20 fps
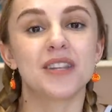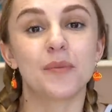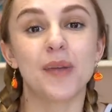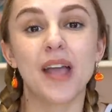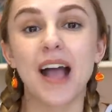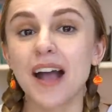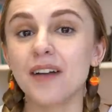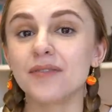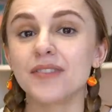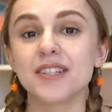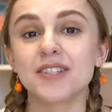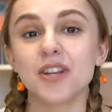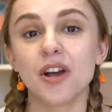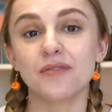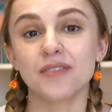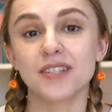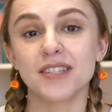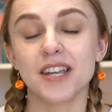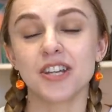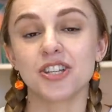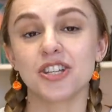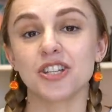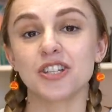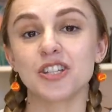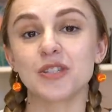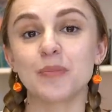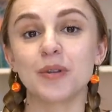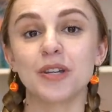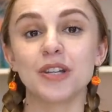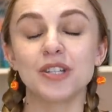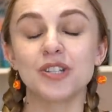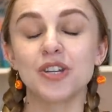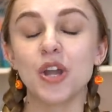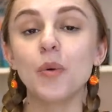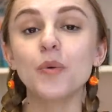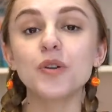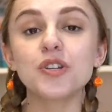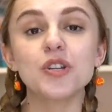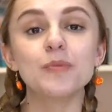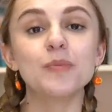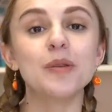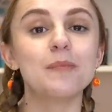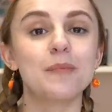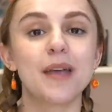that we have these conversations because no one should be